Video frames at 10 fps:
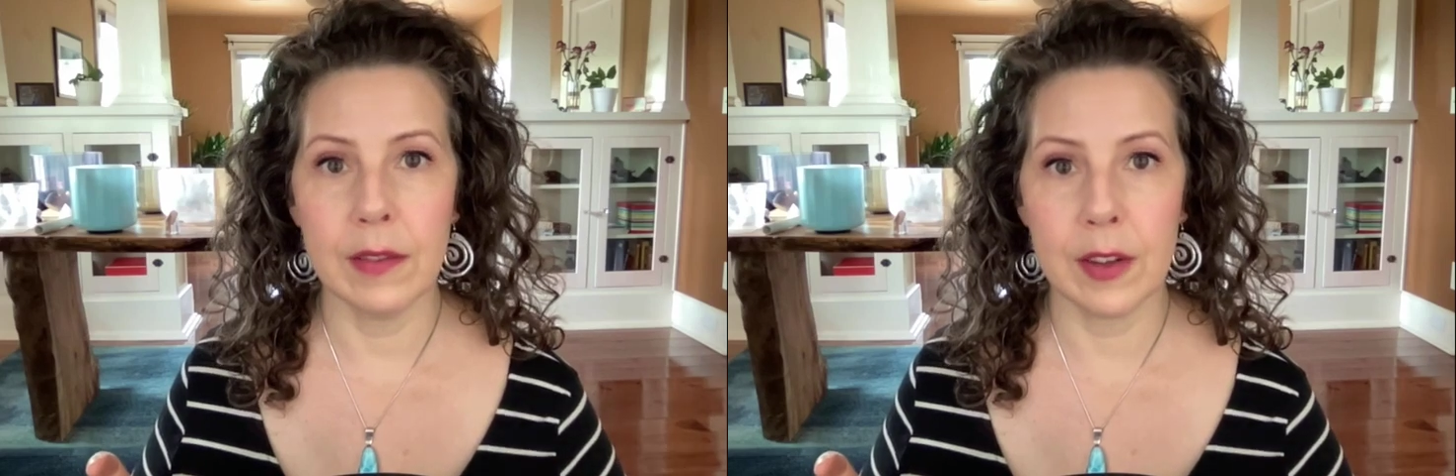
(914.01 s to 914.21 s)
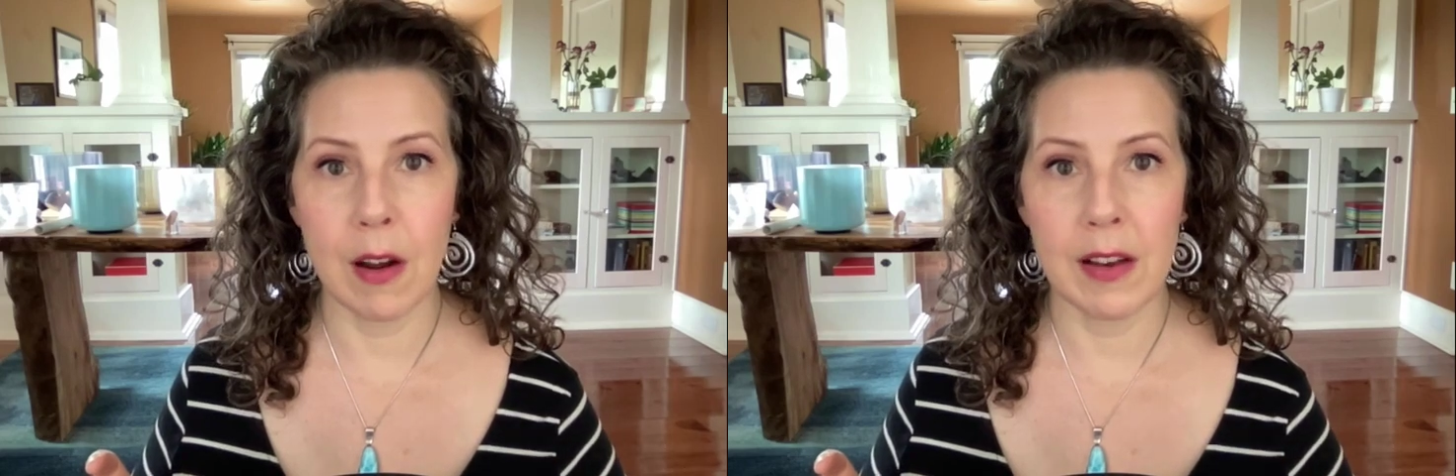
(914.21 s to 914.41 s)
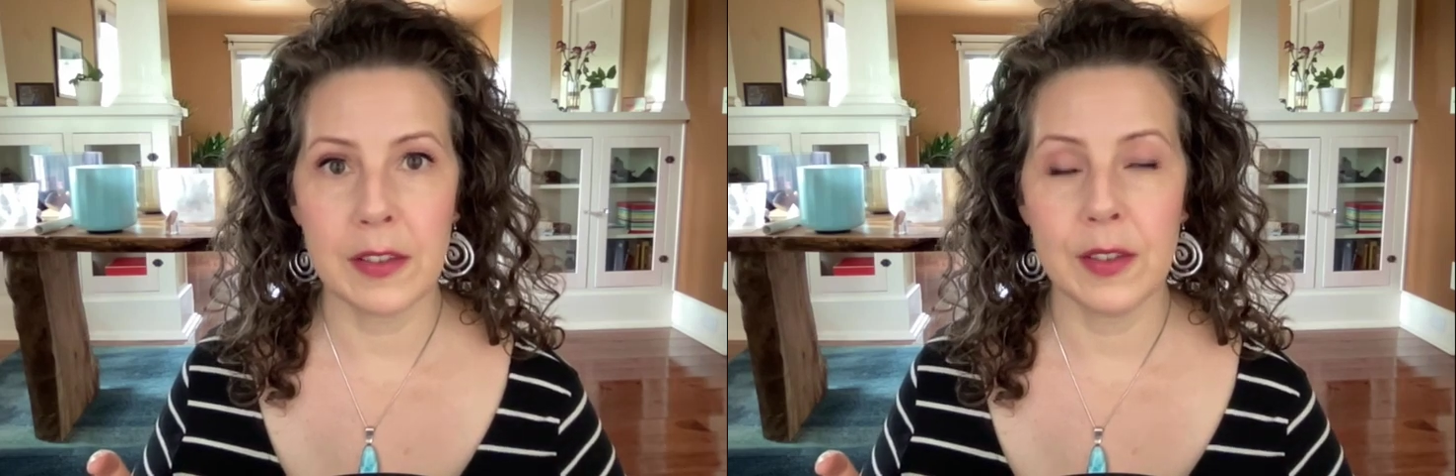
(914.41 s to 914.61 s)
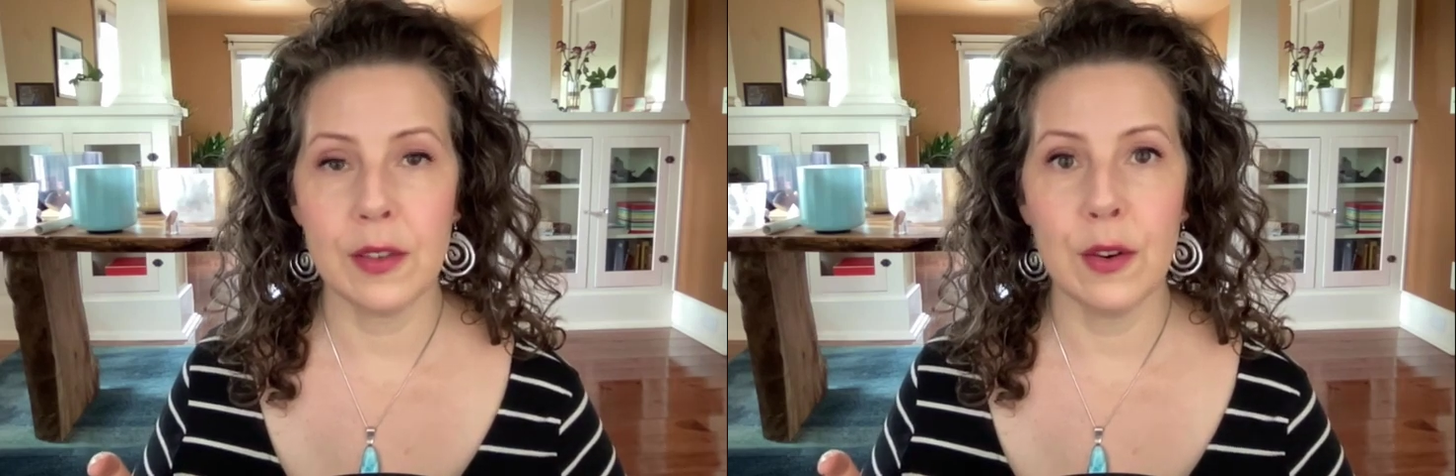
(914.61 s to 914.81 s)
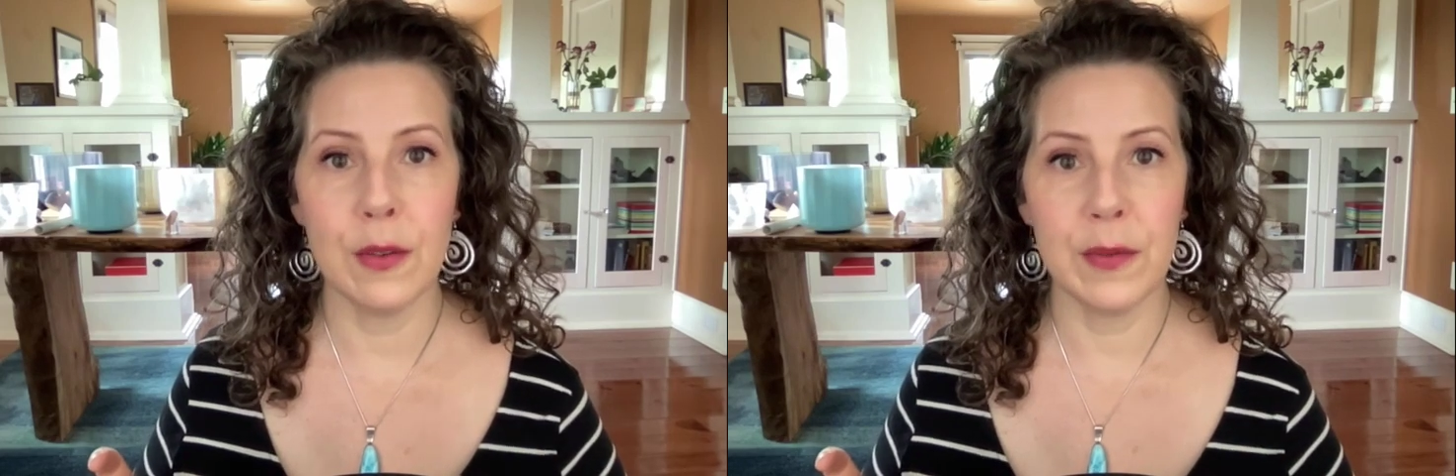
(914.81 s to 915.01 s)
thoughts,
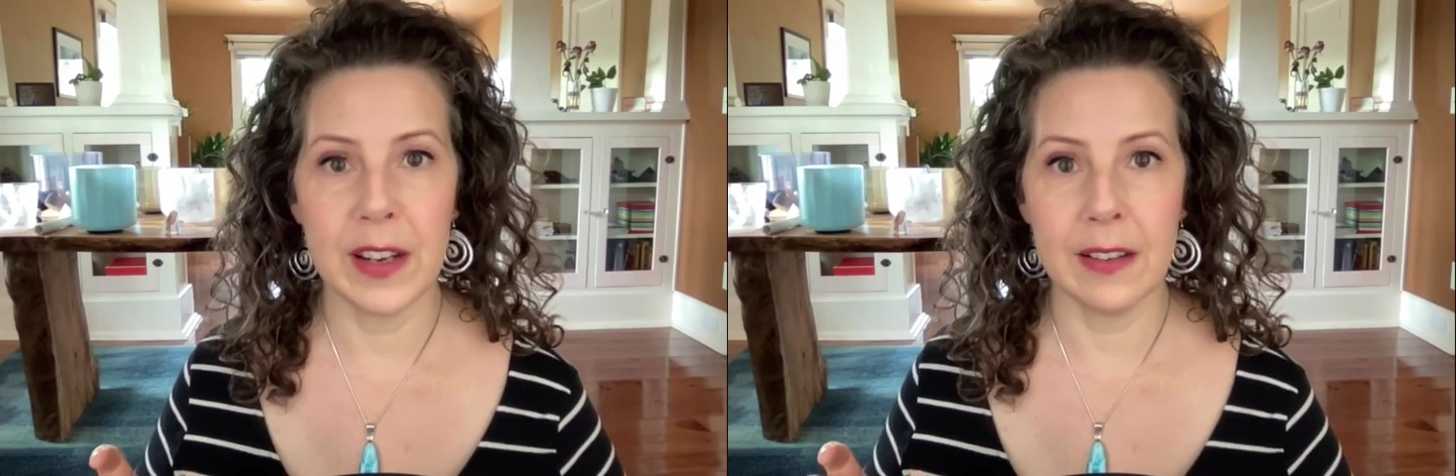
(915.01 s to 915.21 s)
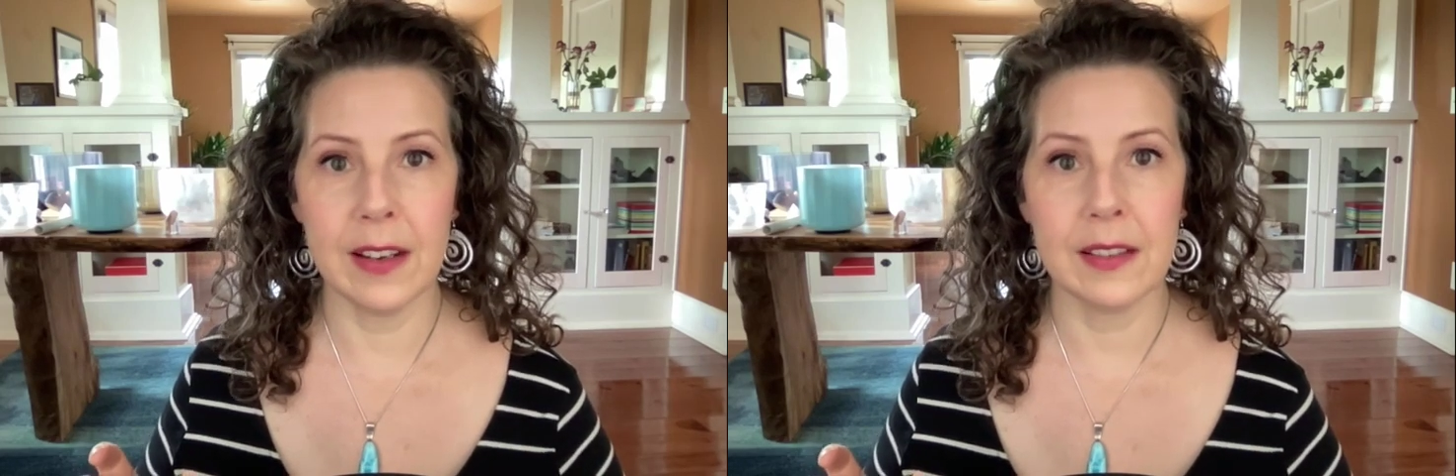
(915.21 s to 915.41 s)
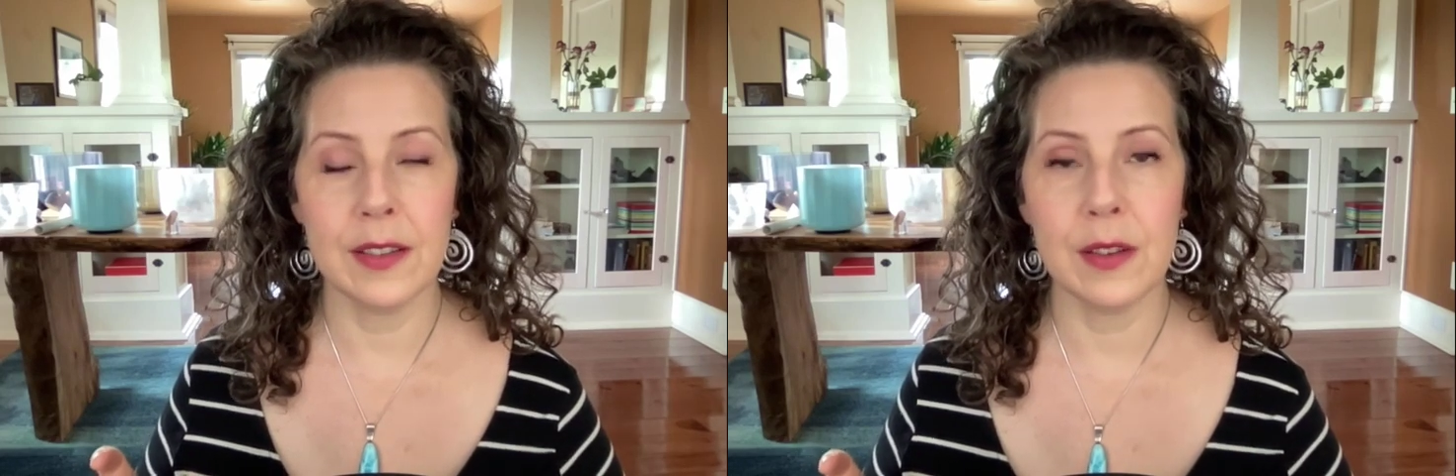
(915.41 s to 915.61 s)
your feelings,